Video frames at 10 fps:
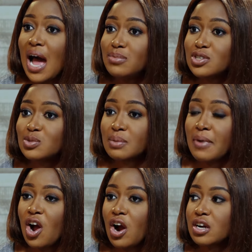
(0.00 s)
I'm just with
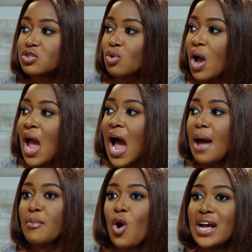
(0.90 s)
my card. So
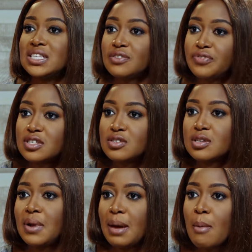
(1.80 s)
I'm quite different to
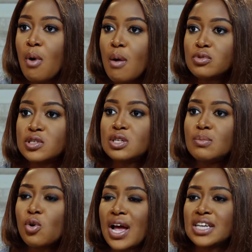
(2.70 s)
someone like my mom who's
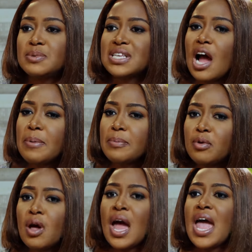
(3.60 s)
still more cash-based. How are
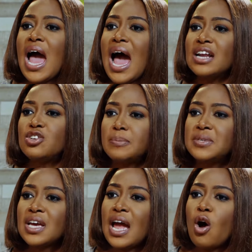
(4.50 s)
people
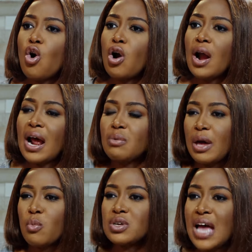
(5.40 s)
adopting, or
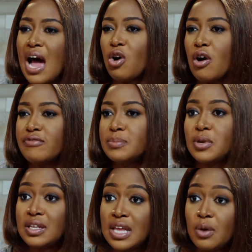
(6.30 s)
like what's, how
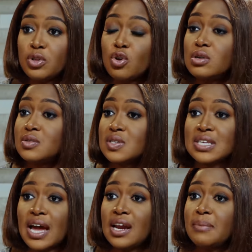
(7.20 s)
comfortable are they with going to a
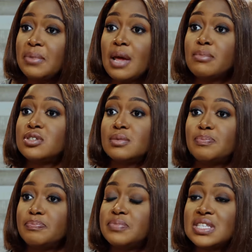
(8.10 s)
site and being able to
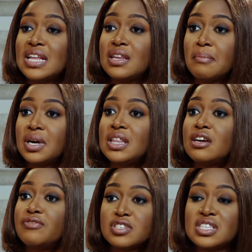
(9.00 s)
send their money
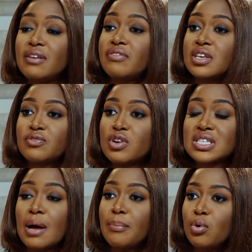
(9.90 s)
there for savings, for
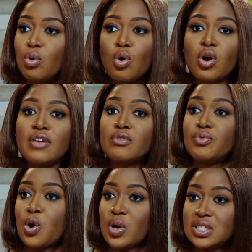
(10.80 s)
example, or even
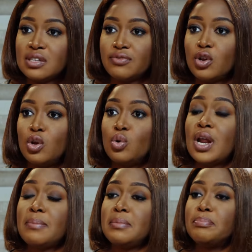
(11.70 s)
requesting for a loan
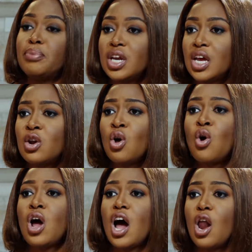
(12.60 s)
and been putting in
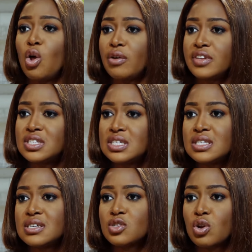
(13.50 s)
a lot of their
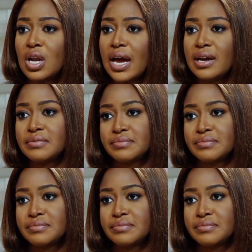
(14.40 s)
details online?